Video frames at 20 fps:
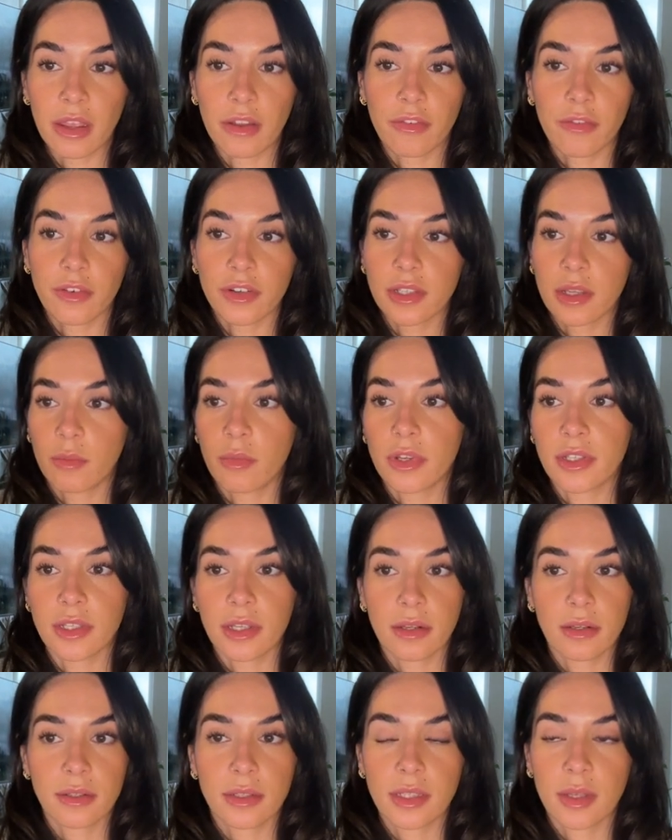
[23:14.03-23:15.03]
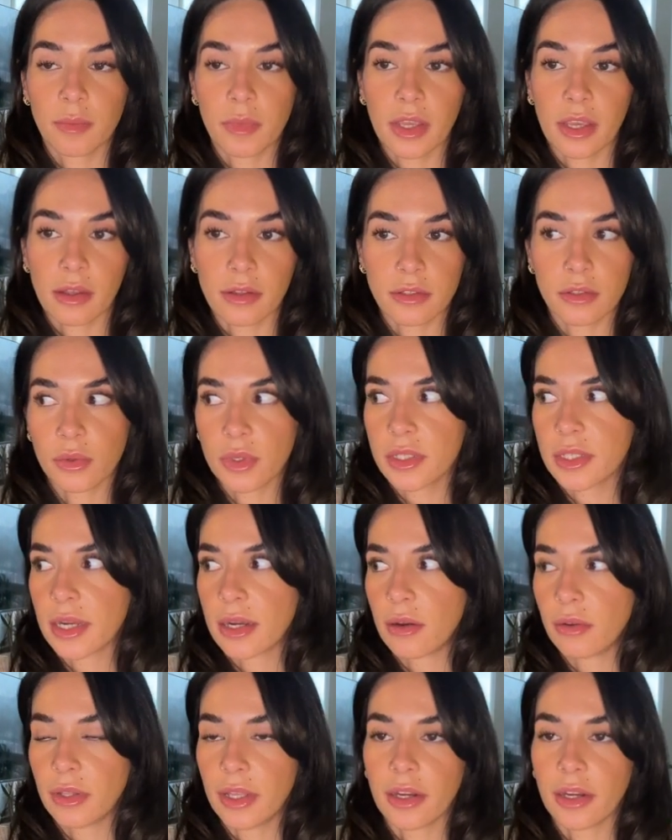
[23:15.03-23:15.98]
if for some reason something else runs out,